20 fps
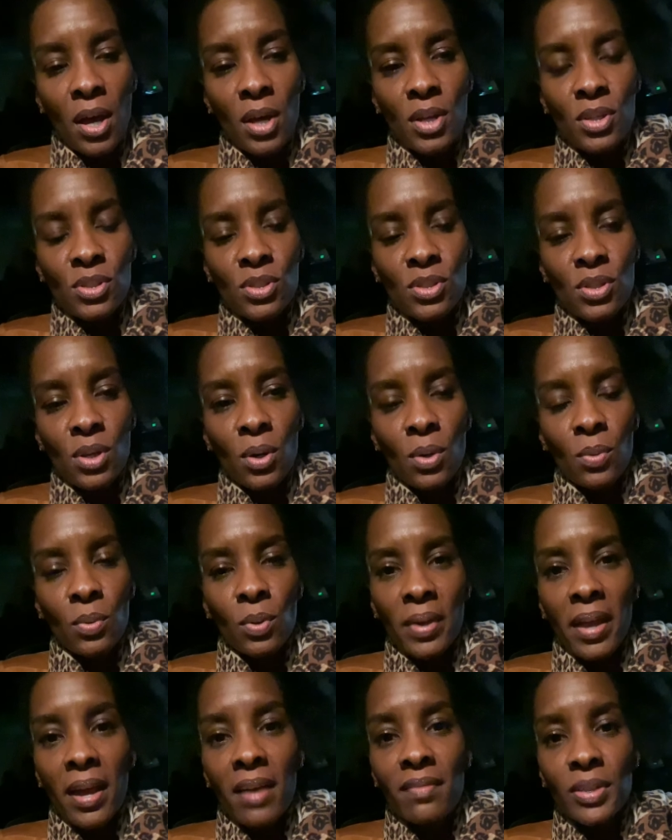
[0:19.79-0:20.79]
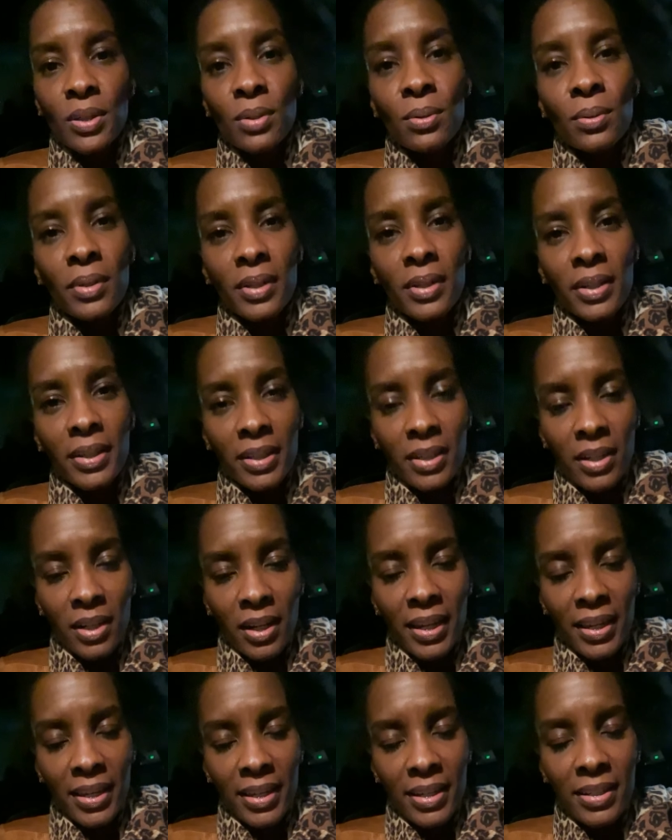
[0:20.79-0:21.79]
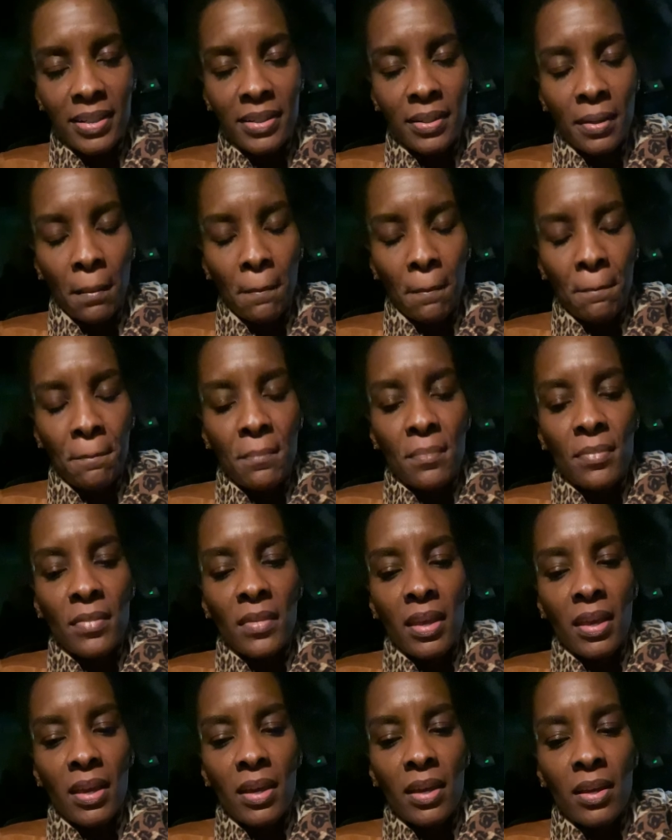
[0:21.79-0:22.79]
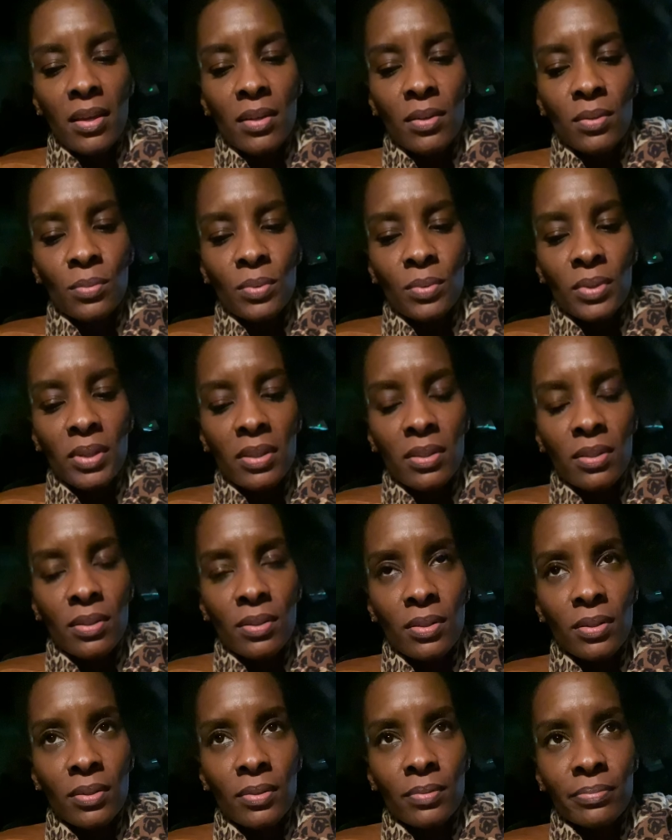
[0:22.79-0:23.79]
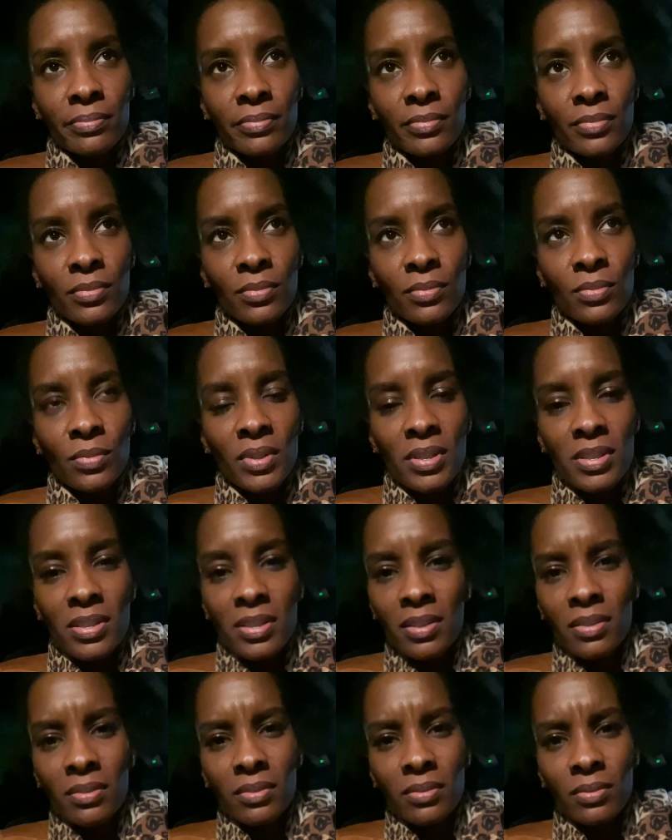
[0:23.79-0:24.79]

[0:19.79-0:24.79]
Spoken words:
So when we have the coin in our hand and we either, what is it?